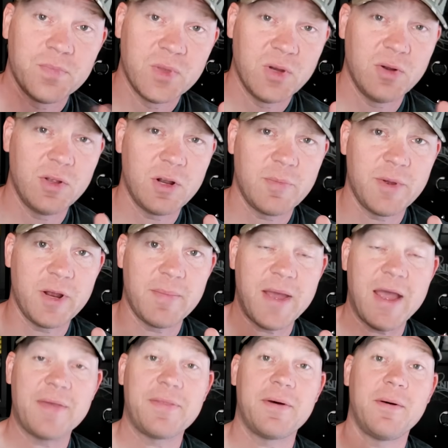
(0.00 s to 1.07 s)
Do a little bit of
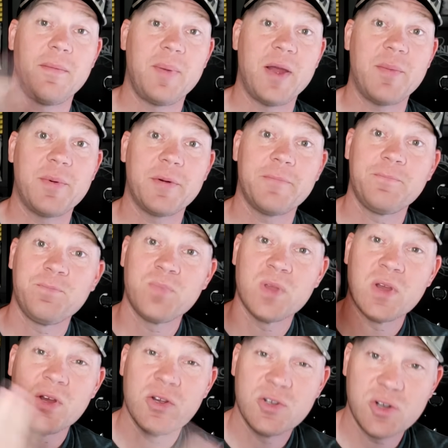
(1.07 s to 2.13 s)
math on paper,
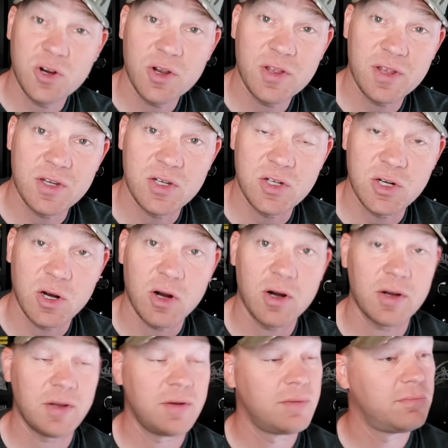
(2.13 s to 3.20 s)
show you this
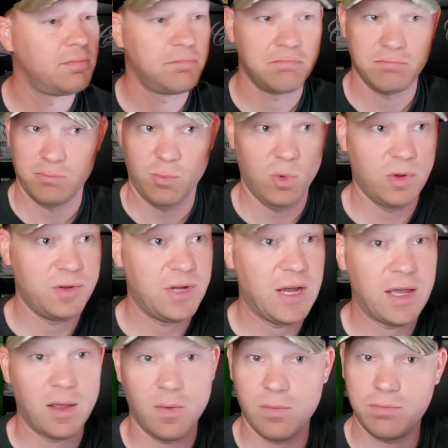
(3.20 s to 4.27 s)
chart. We'll
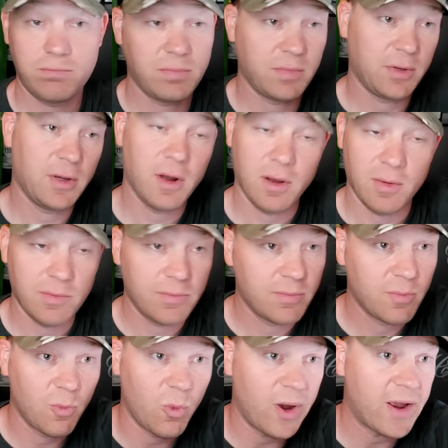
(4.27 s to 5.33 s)
take it, you know,
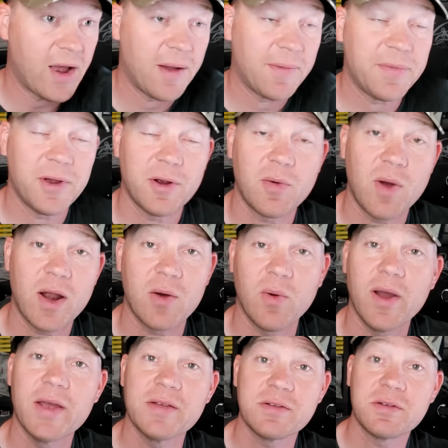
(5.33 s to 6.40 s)
way out there quite a
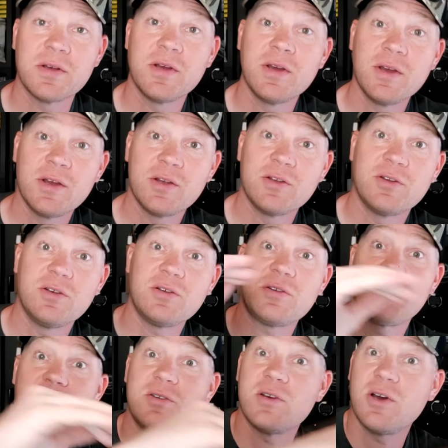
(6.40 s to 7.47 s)
ways just
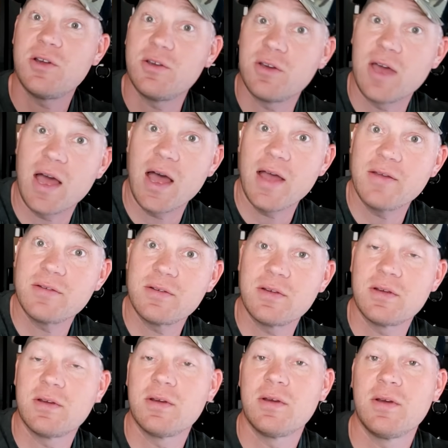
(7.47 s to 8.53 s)
to show you guys
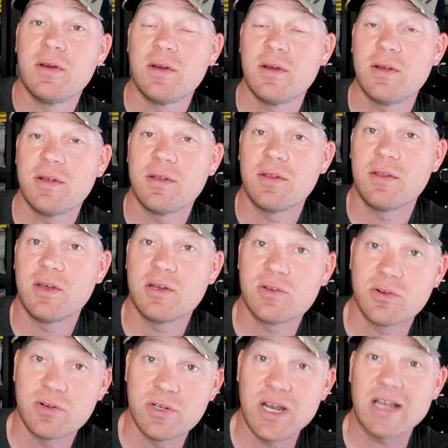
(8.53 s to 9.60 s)
the
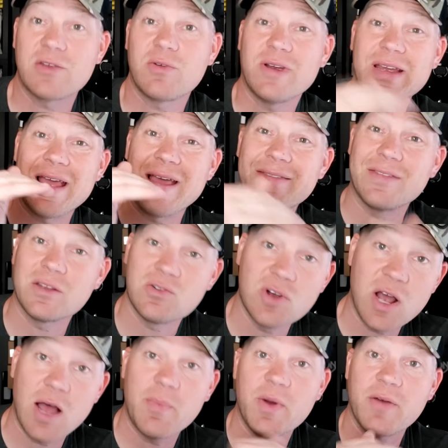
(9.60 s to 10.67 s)
trajectory and the
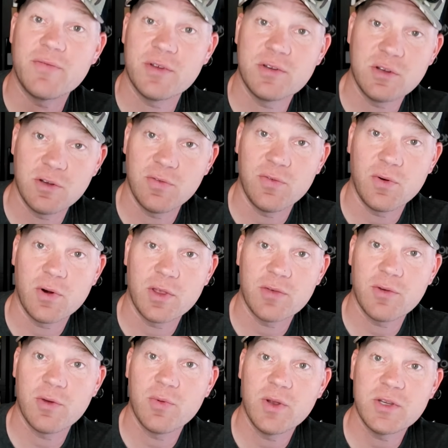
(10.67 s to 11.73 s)
drop of the
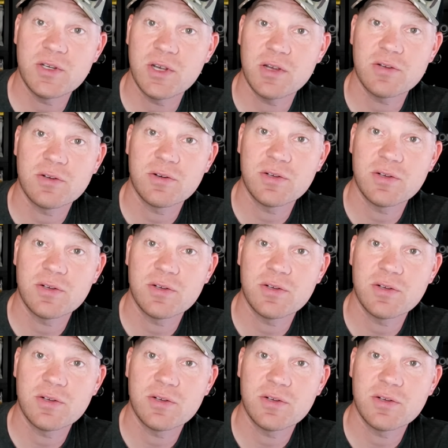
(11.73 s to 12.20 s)
243 Winchester.